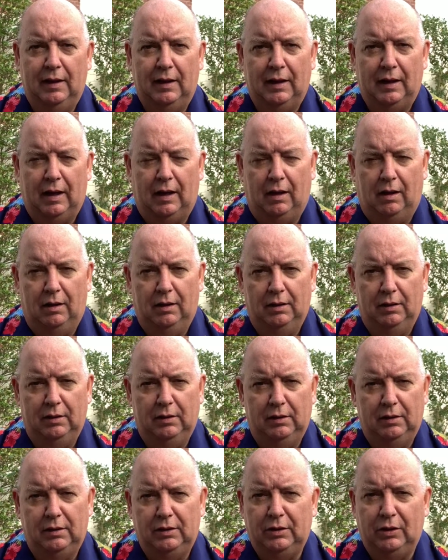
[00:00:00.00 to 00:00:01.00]

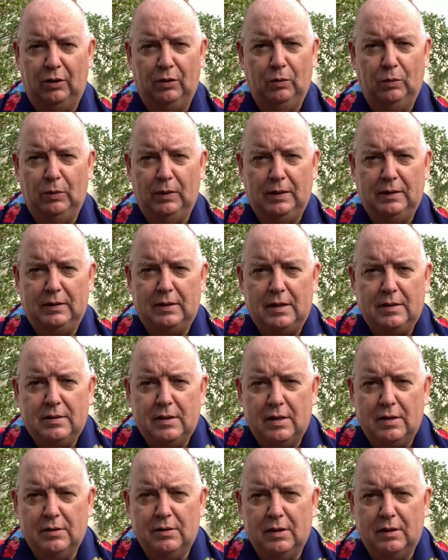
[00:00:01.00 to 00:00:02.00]

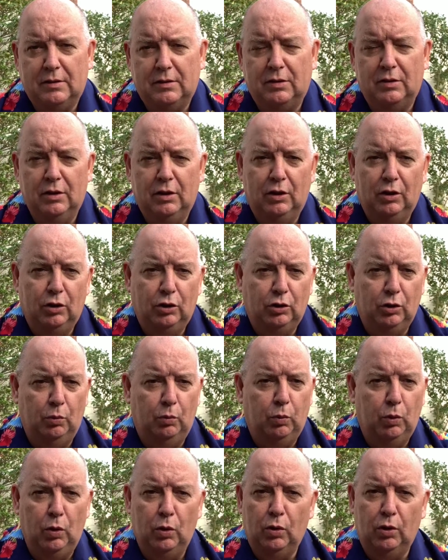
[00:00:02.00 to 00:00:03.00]
Is it your
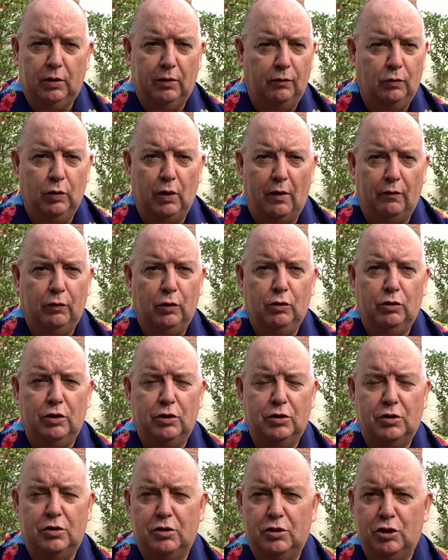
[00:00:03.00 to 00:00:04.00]
work? Have you
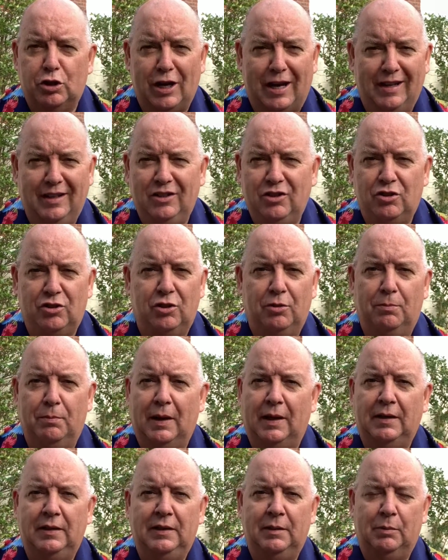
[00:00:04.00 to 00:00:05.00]
just changed your
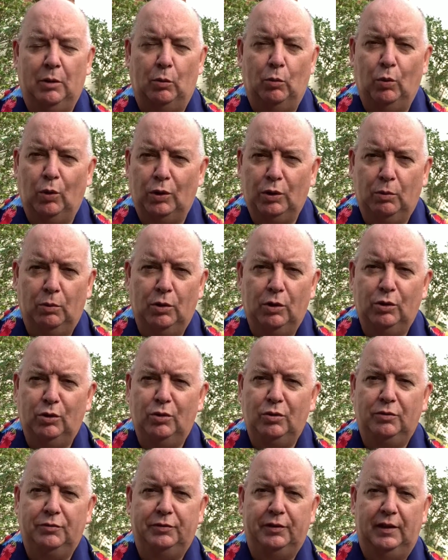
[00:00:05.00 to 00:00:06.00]
mind about what you want to
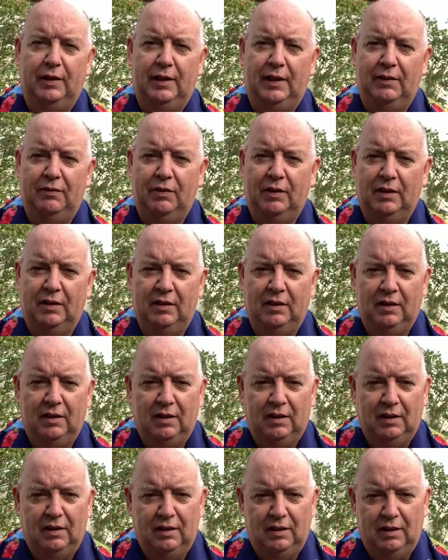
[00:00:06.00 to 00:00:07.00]
do for a living?
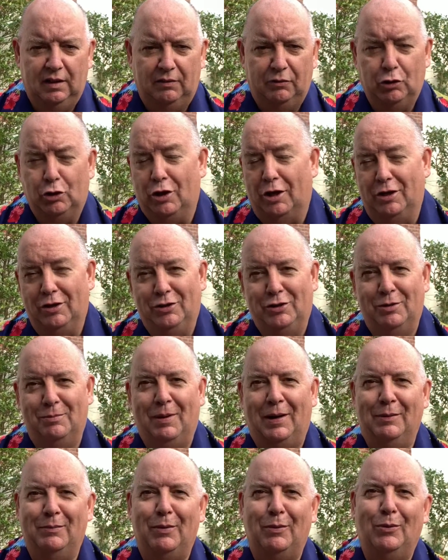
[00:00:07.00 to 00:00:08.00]
Have you changed your
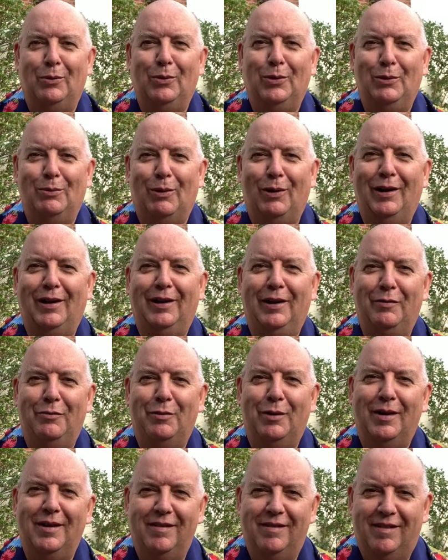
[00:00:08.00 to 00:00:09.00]
mind about who you want to live
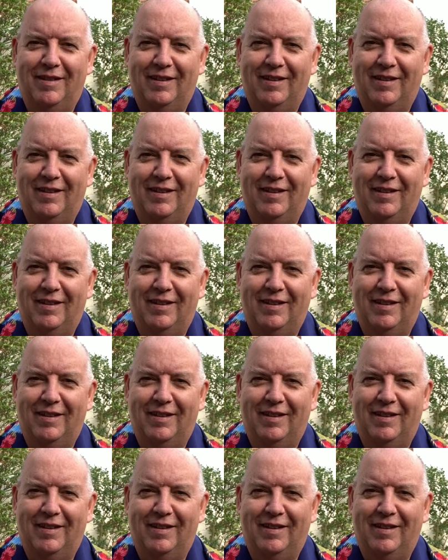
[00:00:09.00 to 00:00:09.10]
with?